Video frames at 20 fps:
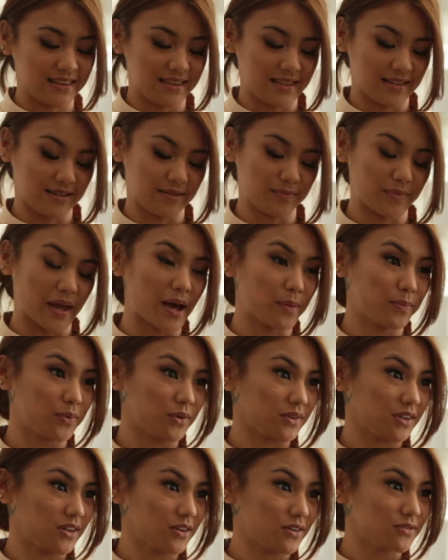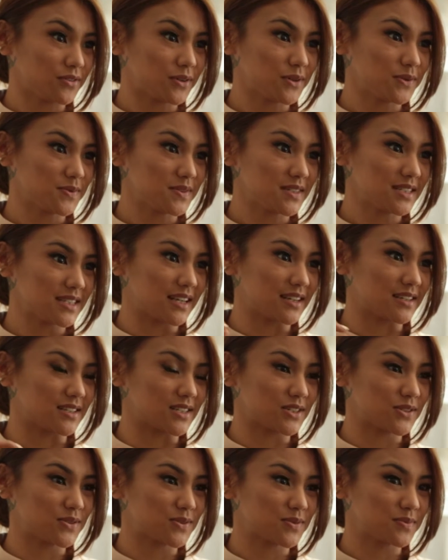the Apple earphones and
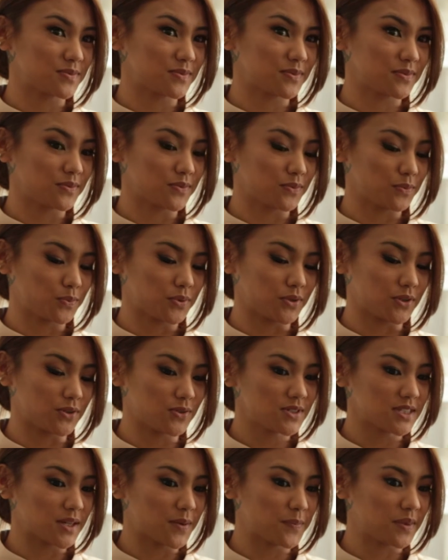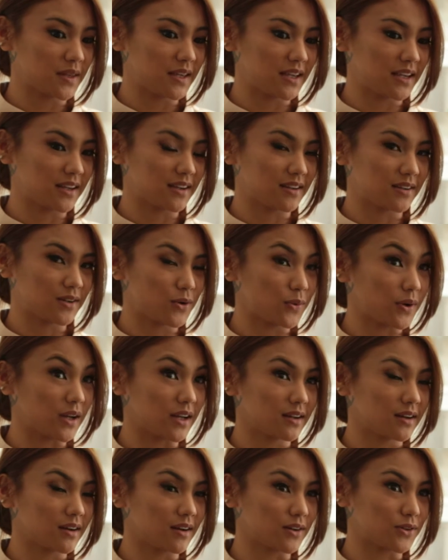just produce something
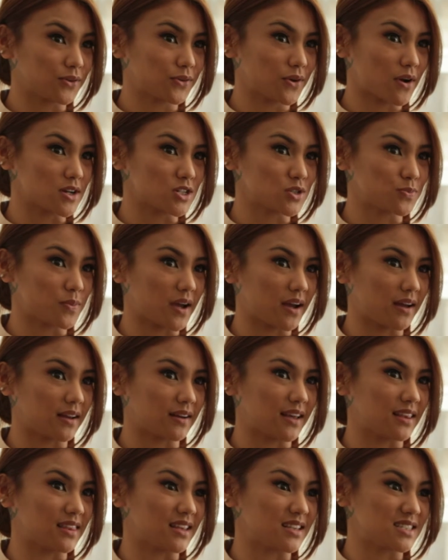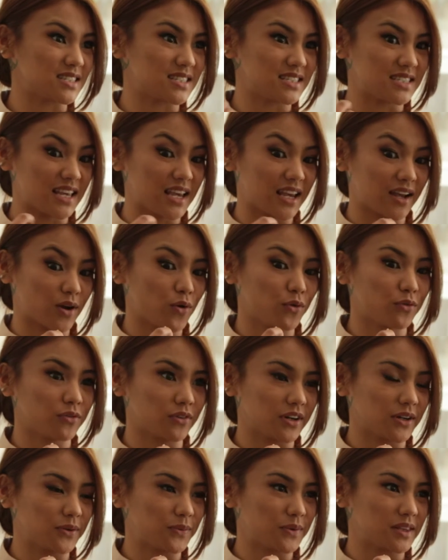quick on GarageBand and then sing
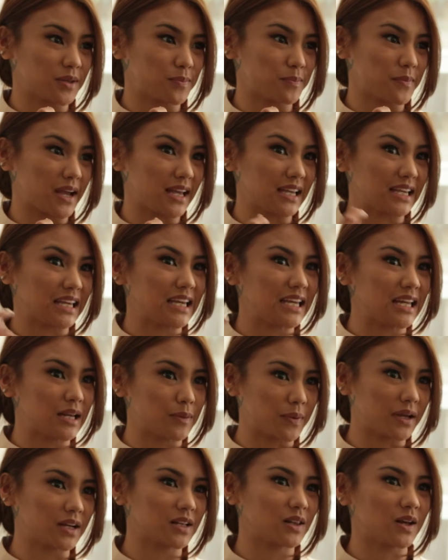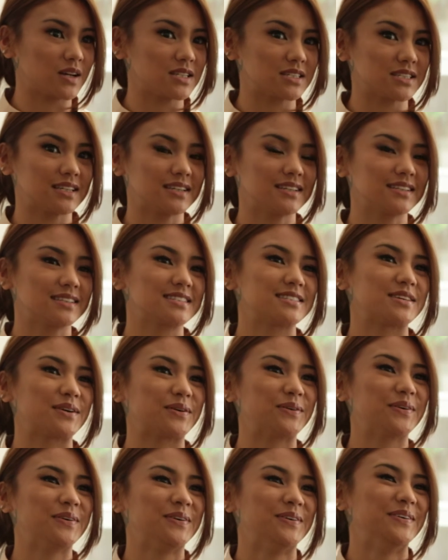over it with the mic in my closet.
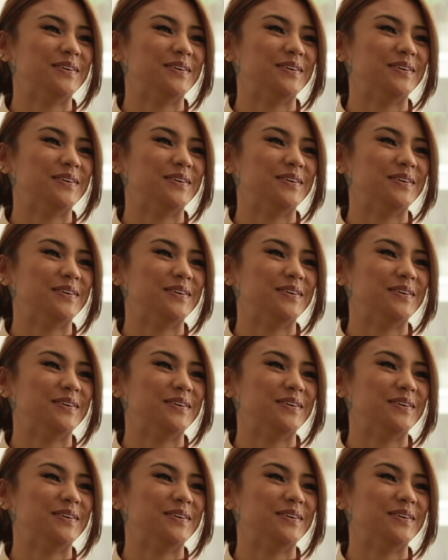So